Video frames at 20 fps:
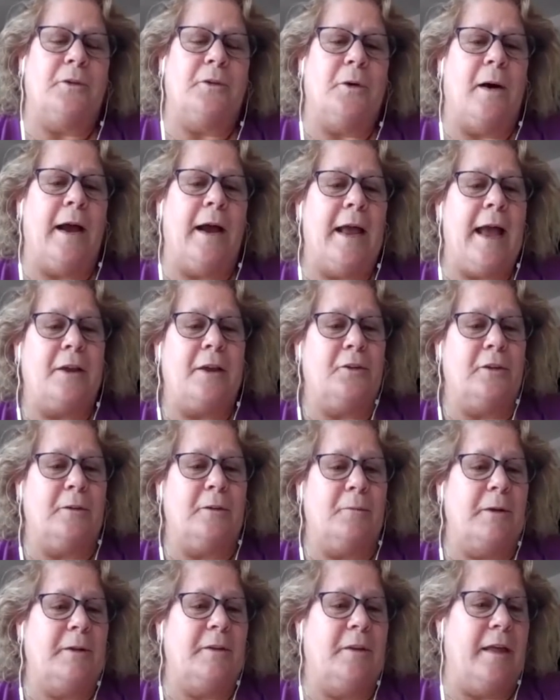So I
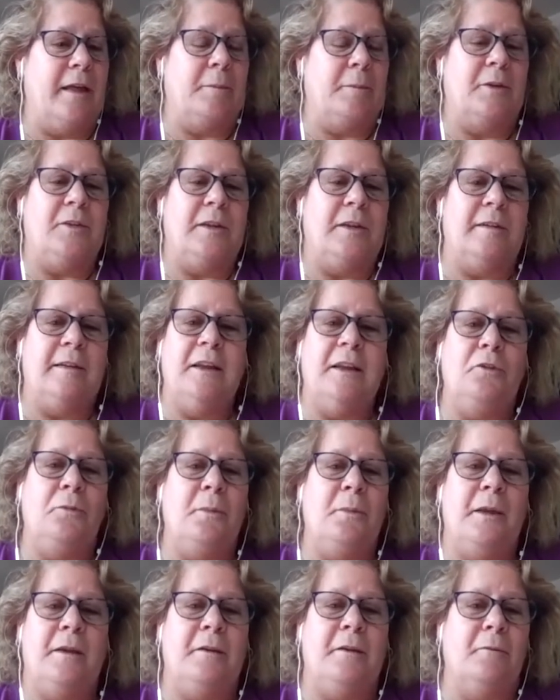actually went to them and said, teach
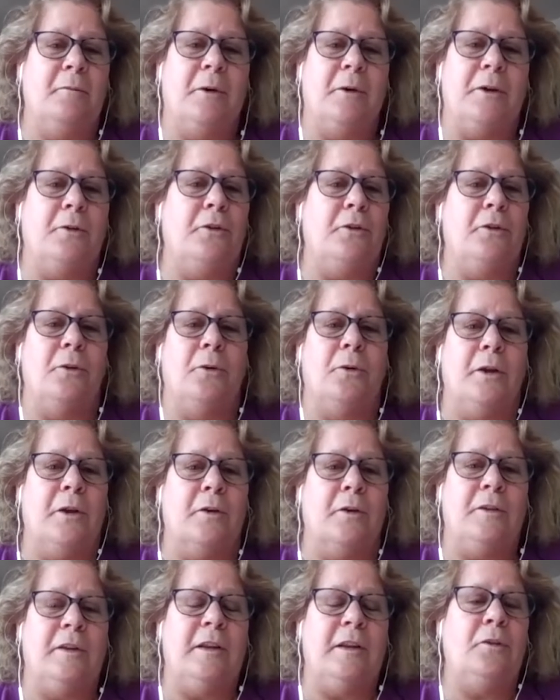me what you do.
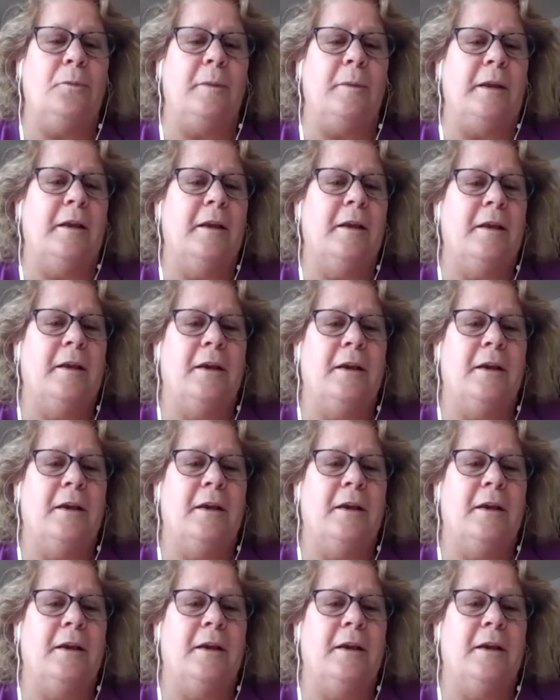Teach me.